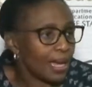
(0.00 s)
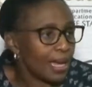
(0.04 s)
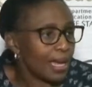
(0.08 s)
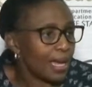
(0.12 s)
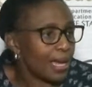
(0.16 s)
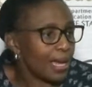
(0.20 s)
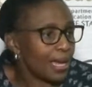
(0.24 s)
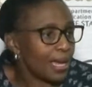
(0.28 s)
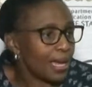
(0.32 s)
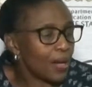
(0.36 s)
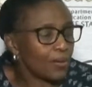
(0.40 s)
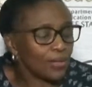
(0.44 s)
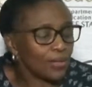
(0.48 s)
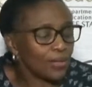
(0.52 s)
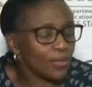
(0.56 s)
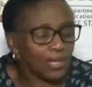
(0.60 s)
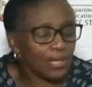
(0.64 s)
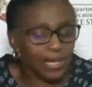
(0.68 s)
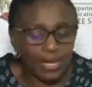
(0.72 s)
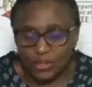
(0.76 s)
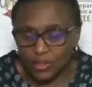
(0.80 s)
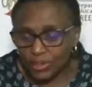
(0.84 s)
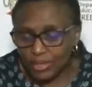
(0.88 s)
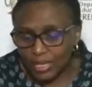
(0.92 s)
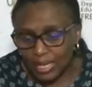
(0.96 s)
I would
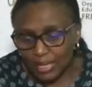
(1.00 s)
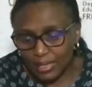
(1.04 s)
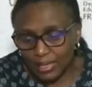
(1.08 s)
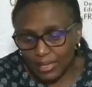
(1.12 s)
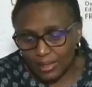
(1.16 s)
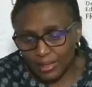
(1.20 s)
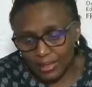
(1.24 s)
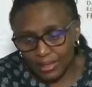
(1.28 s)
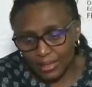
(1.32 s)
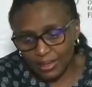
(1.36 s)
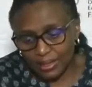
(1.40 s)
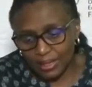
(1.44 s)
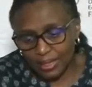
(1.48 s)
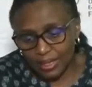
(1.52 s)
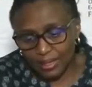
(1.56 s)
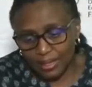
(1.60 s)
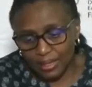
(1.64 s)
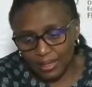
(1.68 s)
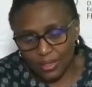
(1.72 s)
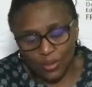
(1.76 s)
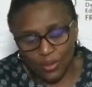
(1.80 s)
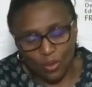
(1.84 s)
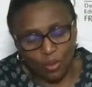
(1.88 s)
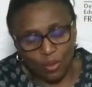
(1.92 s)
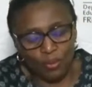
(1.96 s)
like to take
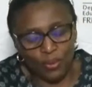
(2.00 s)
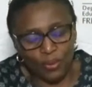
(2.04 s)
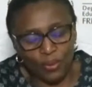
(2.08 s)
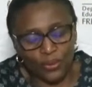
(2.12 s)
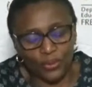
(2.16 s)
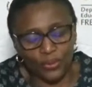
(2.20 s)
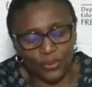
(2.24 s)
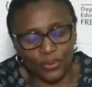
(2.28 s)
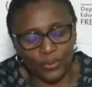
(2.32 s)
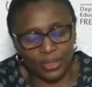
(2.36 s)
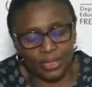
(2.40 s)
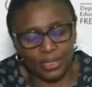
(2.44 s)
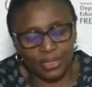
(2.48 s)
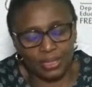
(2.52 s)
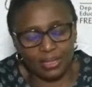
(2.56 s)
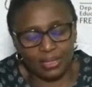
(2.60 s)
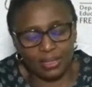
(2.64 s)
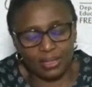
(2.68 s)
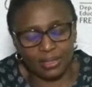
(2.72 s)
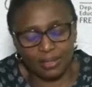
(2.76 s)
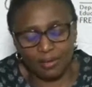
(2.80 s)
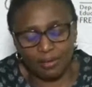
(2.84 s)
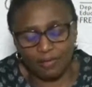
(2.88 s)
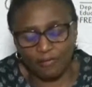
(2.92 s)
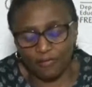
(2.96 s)
this
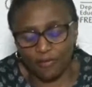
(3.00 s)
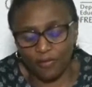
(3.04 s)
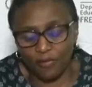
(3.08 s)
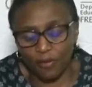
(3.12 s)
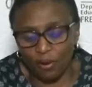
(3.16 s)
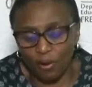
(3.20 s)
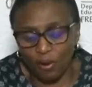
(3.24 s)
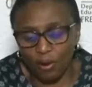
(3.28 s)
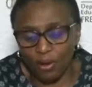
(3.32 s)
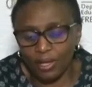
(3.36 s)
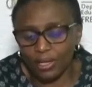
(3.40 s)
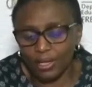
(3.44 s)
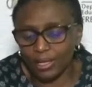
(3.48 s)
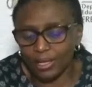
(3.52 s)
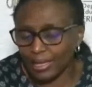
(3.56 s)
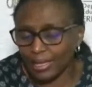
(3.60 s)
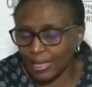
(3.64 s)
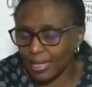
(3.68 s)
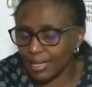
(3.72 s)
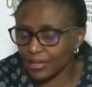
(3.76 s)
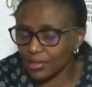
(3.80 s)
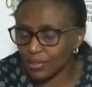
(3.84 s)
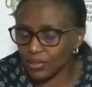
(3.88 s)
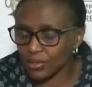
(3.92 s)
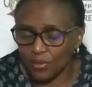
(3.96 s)
opportunity for all
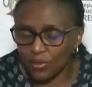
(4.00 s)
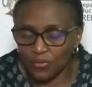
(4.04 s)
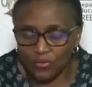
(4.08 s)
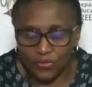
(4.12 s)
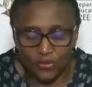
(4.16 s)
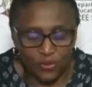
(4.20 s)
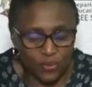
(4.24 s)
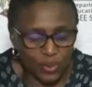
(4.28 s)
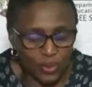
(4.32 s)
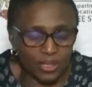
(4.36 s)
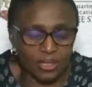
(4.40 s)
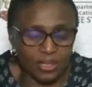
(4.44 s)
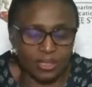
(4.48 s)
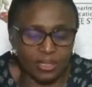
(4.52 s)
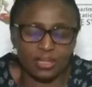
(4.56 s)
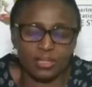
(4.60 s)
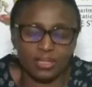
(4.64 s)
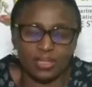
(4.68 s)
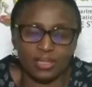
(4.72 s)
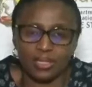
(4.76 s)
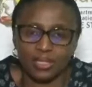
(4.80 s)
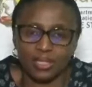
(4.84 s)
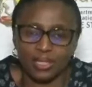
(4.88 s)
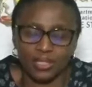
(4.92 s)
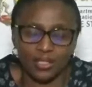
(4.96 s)
class of
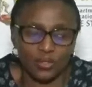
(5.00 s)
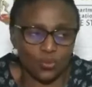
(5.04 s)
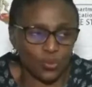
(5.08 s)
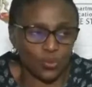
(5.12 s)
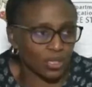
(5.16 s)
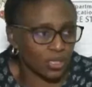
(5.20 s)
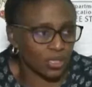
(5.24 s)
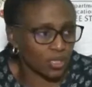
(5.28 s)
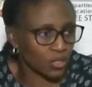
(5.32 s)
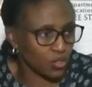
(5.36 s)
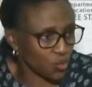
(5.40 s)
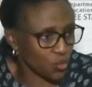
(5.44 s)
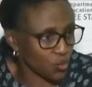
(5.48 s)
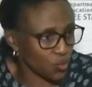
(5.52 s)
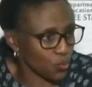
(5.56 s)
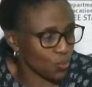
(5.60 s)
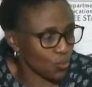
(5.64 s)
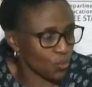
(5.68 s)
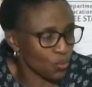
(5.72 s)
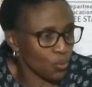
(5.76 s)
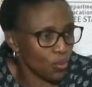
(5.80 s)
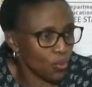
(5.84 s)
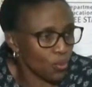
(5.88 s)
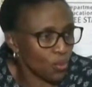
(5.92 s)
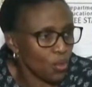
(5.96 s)

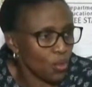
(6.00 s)
2022.